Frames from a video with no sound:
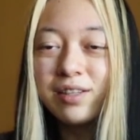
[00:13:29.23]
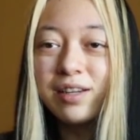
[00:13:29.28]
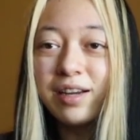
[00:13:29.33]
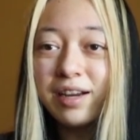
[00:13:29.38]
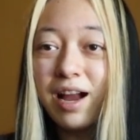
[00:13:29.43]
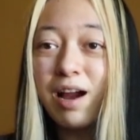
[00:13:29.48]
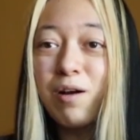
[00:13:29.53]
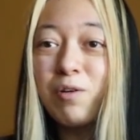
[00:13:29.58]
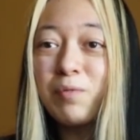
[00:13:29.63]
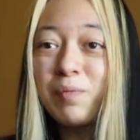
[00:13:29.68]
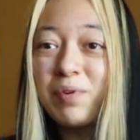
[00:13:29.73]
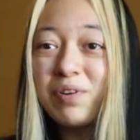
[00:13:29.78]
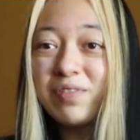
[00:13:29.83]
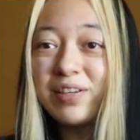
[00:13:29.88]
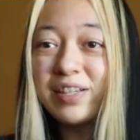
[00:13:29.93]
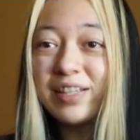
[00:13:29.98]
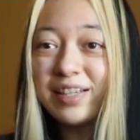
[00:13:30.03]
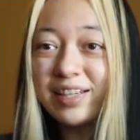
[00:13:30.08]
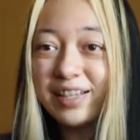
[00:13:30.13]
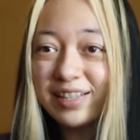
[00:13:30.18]
I would be
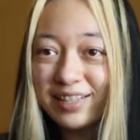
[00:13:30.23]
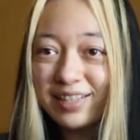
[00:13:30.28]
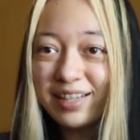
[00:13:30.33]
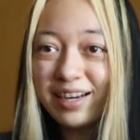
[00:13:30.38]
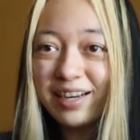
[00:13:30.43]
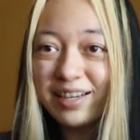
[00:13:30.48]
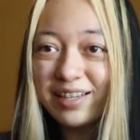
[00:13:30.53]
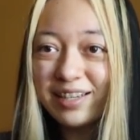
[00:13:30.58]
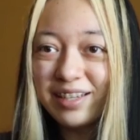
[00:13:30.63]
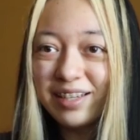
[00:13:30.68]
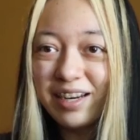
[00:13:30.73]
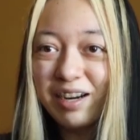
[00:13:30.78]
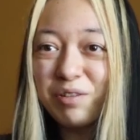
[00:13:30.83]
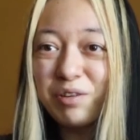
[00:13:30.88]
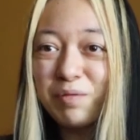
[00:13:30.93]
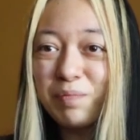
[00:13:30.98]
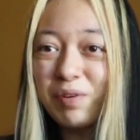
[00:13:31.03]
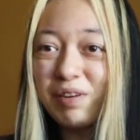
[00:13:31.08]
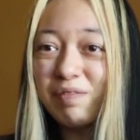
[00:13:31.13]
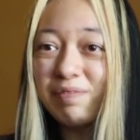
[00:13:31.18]
really excited, I
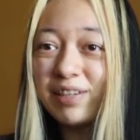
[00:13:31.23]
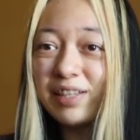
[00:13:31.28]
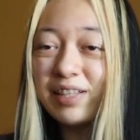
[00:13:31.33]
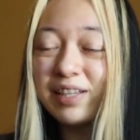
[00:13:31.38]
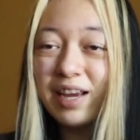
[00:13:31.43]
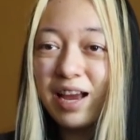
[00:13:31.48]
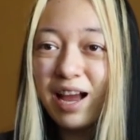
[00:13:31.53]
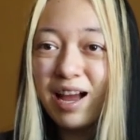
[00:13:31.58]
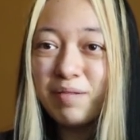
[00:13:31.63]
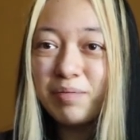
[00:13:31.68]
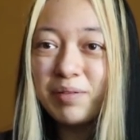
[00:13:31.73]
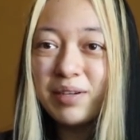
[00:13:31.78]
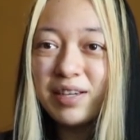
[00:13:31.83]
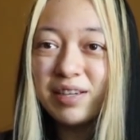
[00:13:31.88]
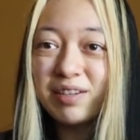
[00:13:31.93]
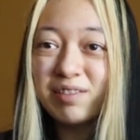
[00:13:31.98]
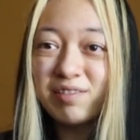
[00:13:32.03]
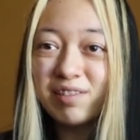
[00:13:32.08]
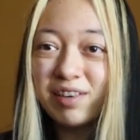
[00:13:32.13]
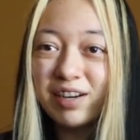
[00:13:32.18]
would be really
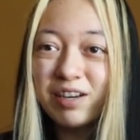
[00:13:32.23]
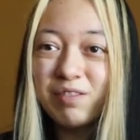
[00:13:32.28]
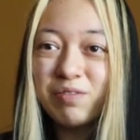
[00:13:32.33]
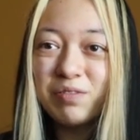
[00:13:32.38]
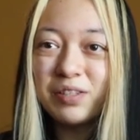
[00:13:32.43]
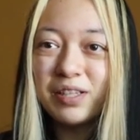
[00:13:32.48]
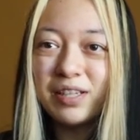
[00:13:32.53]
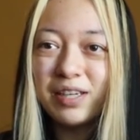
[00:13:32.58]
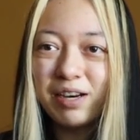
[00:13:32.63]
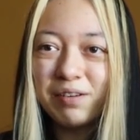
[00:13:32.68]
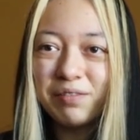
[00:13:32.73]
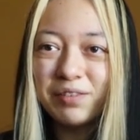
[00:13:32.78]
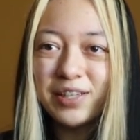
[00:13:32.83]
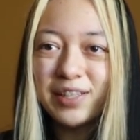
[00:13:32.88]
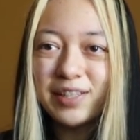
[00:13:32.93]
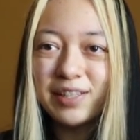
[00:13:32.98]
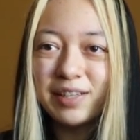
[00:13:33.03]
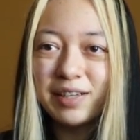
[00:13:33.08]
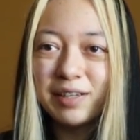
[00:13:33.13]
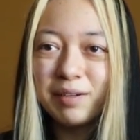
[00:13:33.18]
happy and grateful and
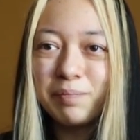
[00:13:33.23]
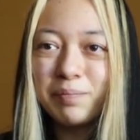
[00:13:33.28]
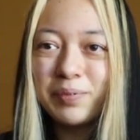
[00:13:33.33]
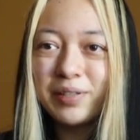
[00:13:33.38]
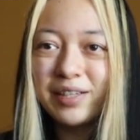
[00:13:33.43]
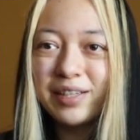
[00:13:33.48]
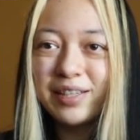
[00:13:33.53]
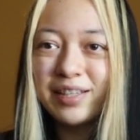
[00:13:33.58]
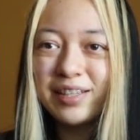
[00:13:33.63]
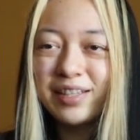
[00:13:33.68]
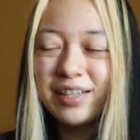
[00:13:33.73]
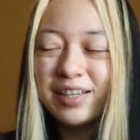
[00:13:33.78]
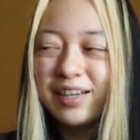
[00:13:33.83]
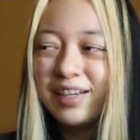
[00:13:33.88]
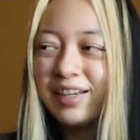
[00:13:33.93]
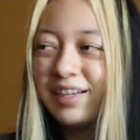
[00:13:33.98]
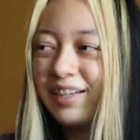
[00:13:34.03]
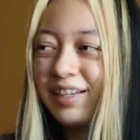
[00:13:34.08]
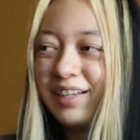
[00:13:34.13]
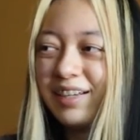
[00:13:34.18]
everything, but
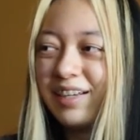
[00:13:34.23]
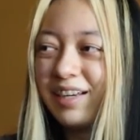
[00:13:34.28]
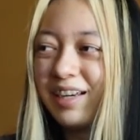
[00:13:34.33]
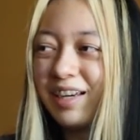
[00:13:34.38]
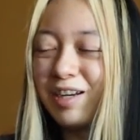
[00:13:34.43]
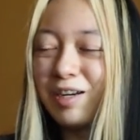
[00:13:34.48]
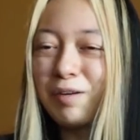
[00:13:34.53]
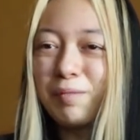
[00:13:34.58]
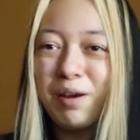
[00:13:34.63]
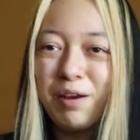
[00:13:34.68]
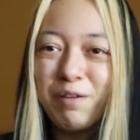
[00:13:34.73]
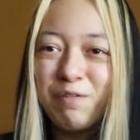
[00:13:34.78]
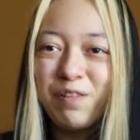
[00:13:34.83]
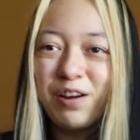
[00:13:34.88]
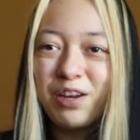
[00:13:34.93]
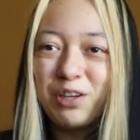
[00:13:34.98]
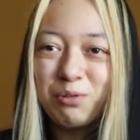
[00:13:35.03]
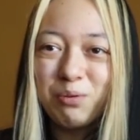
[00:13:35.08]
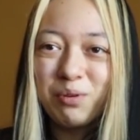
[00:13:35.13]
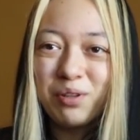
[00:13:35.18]
you know, my
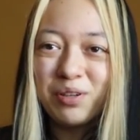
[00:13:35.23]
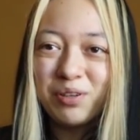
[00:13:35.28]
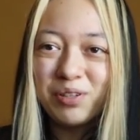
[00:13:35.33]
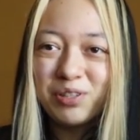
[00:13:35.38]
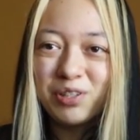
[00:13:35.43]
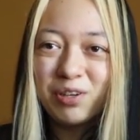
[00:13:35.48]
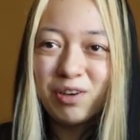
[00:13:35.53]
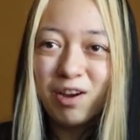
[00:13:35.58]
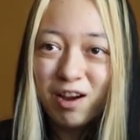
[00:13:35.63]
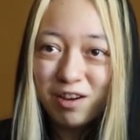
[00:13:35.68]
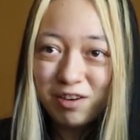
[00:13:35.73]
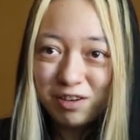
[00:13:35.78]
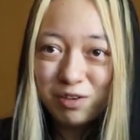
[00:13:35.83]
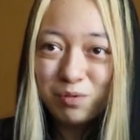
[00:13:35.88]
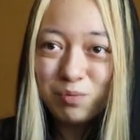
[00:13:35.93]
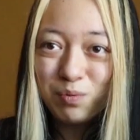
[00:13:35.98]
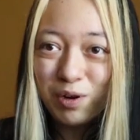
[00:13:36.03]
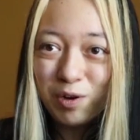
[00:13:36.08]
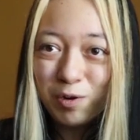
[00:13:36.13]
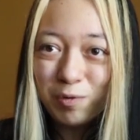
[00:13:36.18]
face would look so
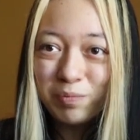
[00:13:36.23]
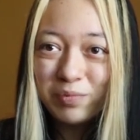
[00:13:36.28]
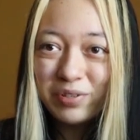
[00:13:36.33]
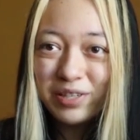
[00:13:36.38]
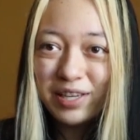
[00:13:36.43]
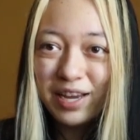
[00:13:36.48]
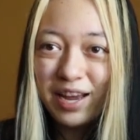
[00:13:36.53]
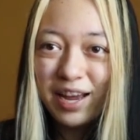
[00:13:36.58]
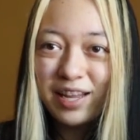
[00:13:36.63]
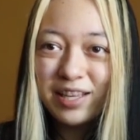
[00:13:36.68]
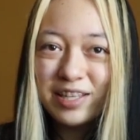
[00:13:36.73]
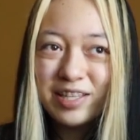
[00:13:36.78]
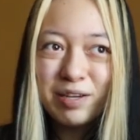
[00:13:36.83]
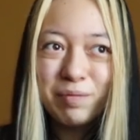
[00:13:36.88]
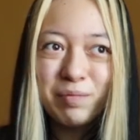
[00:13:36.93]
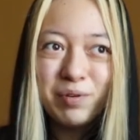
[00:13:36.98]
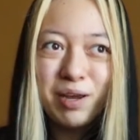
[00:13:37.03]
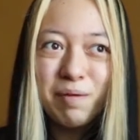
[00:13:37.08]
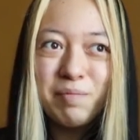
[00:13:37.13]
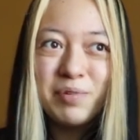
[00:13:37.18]
underwhelmed, and
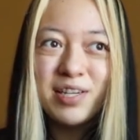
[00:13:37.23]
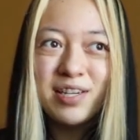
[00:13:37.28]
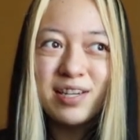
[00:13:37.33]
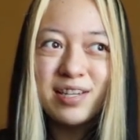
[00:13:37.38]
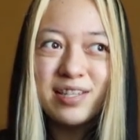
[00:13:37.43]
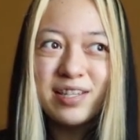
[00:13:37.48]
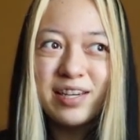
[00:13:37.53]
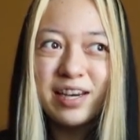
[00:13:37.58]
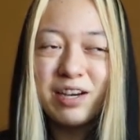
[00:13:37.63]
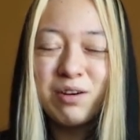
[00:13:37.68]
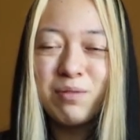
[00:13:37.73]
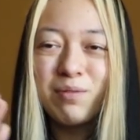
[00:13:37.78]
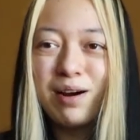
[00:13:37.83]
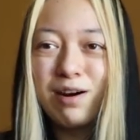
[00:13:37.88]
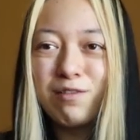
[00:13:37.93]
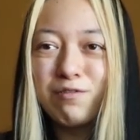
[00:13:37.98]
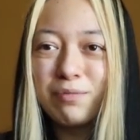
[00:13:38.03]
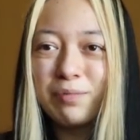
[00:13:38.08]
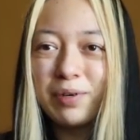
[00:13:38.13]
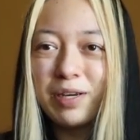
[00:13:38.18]
sometimes it does take a
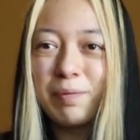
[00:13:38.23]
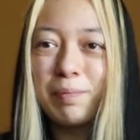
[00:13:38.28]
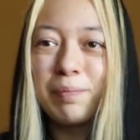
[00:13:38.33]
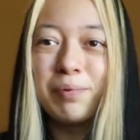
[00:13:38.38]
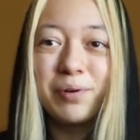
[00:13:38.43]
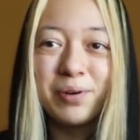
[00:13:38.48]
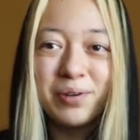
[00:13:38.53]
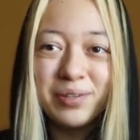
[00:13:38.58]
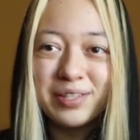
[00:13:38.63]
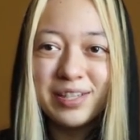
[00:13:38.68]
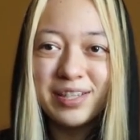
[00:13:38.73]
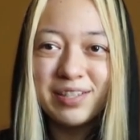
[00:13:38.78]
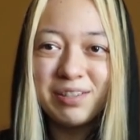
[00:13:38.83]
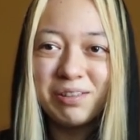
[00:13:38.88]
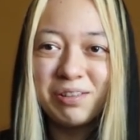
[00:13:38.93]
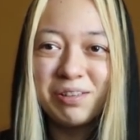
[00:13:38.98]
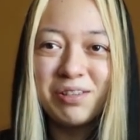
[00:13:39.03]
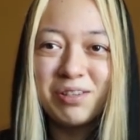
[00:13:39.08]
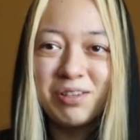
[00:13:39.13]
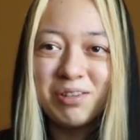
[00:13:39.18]
while for me to process
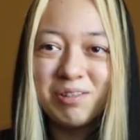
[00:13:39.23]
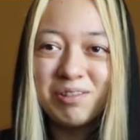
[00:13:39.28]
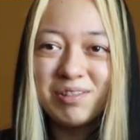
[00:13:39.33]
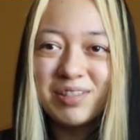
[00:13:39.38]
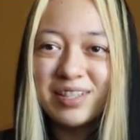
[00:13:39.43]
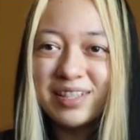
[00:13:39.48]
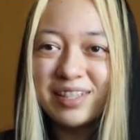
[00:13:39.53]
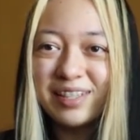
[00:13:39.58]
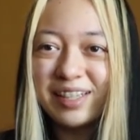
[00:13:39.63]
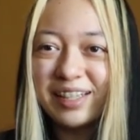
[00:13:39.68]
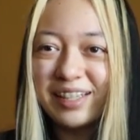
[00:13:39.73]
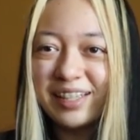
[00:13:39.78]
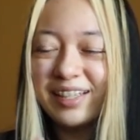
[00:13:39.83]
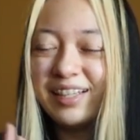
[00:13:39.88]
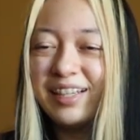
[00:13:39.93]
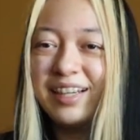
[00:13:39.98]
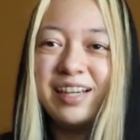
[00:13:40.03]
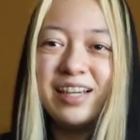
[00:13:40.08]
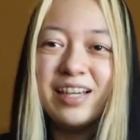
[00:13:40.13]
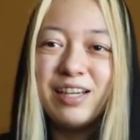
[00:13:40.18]
good news.
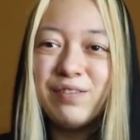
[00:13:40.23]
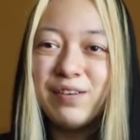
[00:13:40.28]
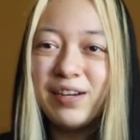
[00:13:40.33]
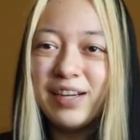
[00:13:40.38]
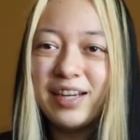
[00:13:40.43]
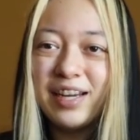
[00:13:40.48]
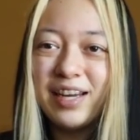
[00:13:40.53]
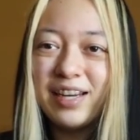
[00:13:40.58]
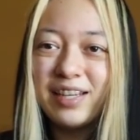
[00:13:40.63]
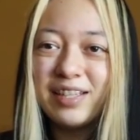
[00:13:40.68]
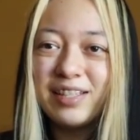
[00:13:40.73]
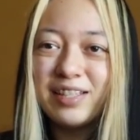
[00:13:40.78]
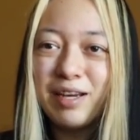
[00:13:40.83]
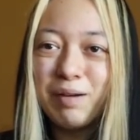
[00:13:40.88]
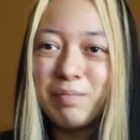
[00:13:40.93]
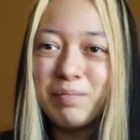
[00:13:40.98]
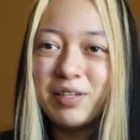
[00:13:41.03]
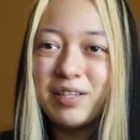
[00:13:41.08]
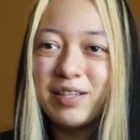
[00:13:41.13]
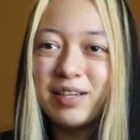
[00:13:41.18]
Like, if I get
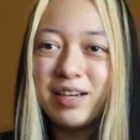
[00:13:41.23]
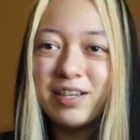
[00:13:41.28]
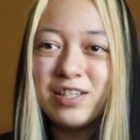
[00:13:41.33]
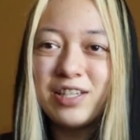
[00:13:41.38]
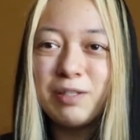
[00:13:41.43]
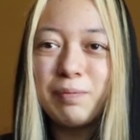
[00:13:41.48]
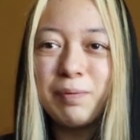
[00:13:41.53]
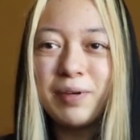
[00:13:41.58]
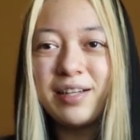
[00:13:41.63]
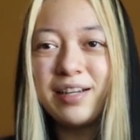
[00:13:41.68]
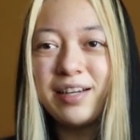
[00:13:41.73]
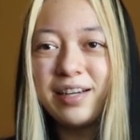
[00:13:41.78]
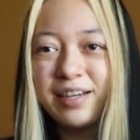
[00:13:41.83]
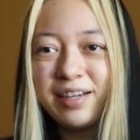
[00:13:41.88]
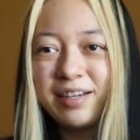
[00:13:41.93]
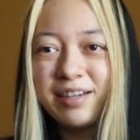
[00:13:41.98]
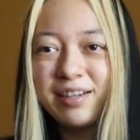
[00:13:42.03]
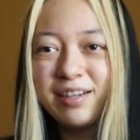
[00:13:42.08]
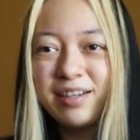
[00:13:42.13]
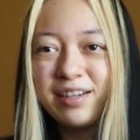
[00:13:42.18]
accepted, I'd just be
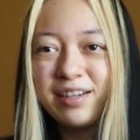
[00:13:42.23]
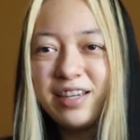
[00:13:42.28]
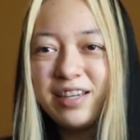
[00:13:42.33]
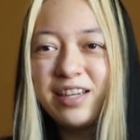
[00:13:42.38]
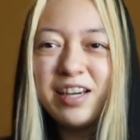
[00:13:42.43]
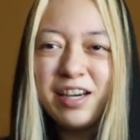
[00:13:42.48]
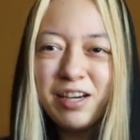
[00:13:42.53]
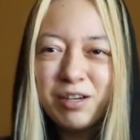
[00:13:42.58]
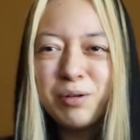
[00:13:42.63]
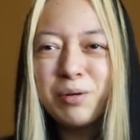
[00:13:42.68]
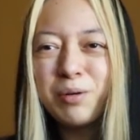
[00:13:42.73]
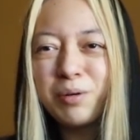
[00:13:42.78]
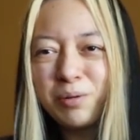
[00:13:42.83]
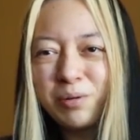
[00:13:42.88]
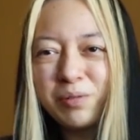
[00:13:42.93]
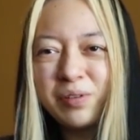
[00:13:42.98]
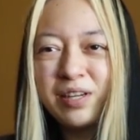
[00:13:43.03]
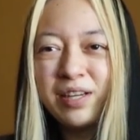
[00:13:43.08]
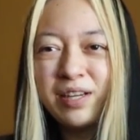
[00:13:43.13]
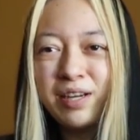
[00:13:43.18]
like, "Yeah, cool."